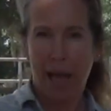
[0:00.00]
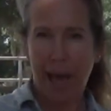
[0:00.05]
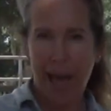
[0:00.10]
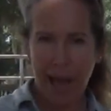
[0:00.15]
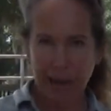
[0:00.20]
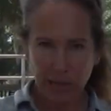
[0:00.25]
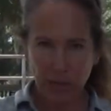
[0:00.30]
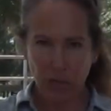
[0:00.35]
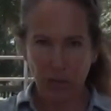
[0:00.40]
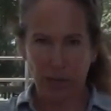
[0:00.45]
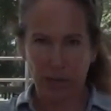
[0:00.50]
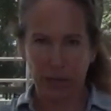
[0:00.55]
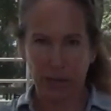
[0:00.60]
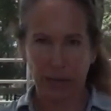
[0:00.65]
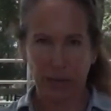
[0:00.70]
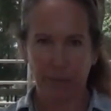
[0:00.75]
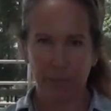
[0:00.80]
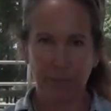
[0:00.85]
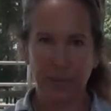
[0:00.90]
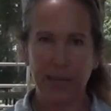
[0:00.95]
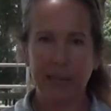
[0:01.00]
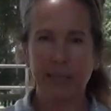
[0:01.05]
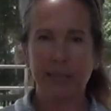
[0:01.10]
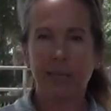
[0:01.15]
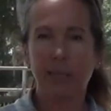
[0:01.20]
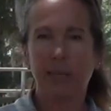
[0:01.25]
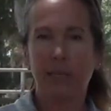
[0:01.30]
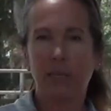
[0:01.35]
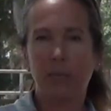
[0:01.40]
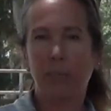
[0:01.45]
action in
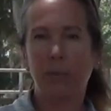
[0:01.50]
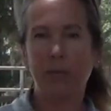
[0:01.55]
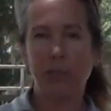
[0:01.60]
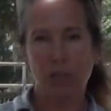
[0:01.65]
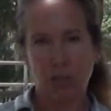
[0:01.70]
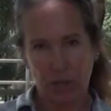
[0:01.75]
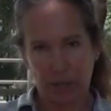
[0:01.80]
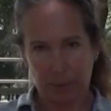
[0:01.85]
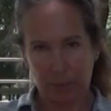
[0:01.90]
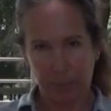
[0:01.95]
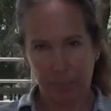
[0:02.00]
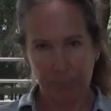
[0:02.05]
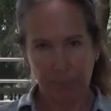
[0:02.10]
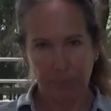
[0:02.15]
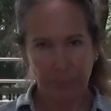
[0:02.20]
suspension.